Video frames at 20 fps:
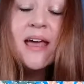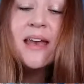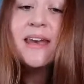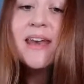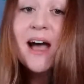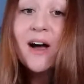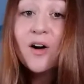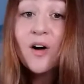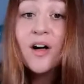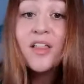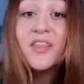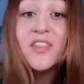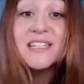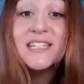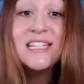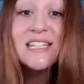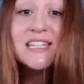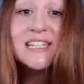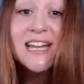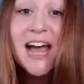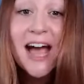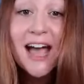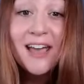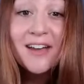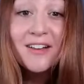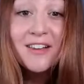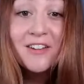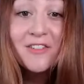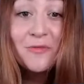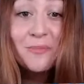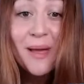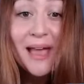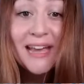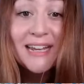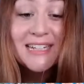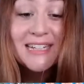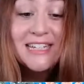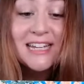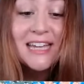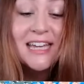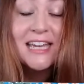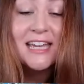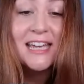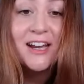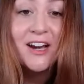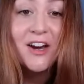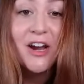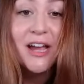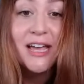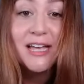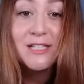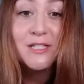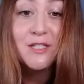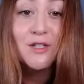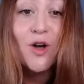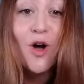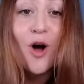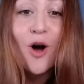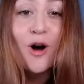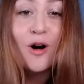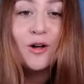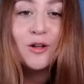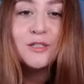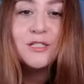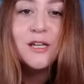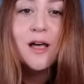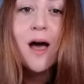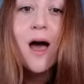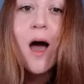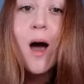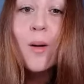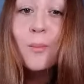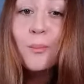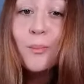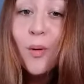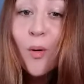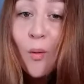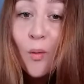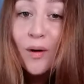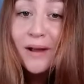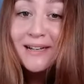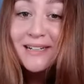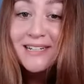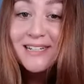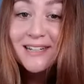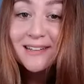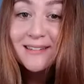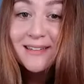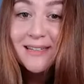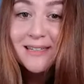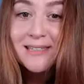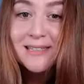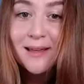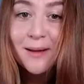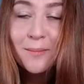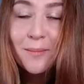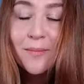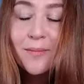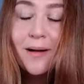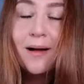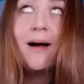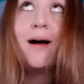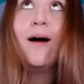Now, the style of painting here is called pointillism.